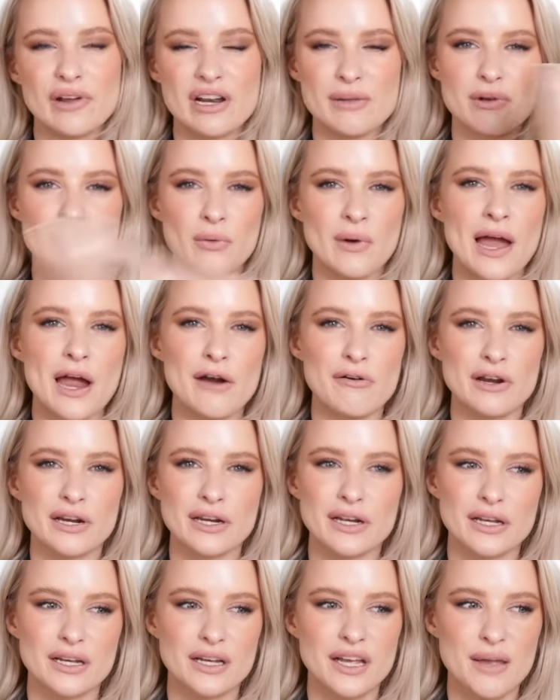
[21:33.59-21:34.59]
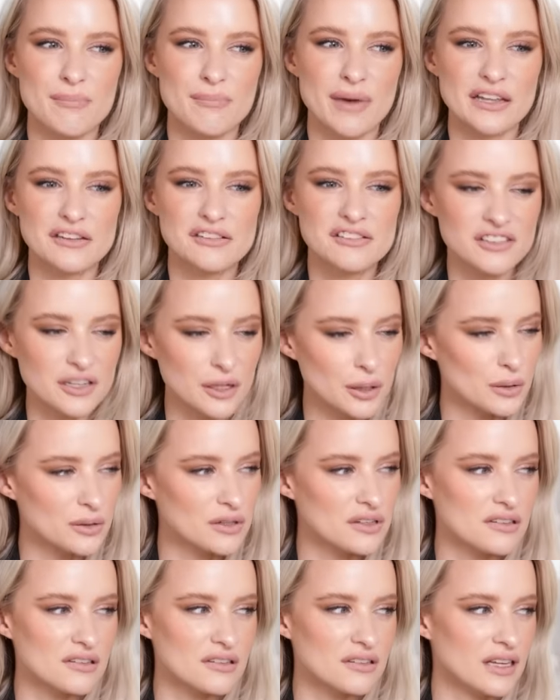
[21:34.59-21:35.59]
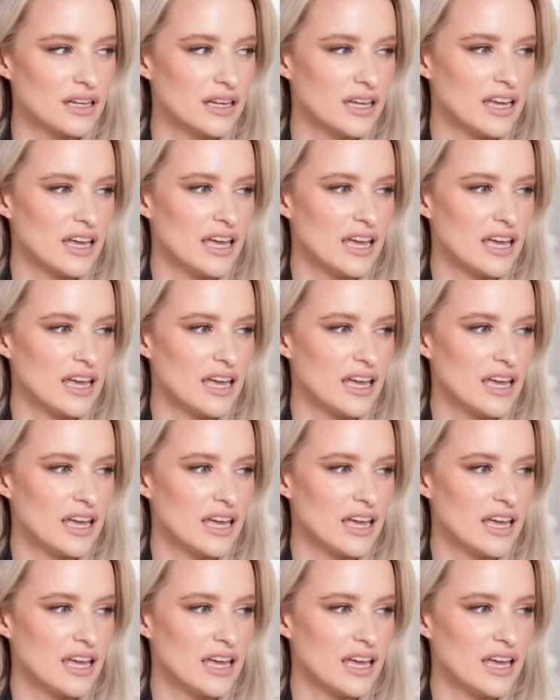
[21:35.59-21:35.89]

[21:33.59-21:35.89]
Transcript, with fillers: want to be wearing in my suits,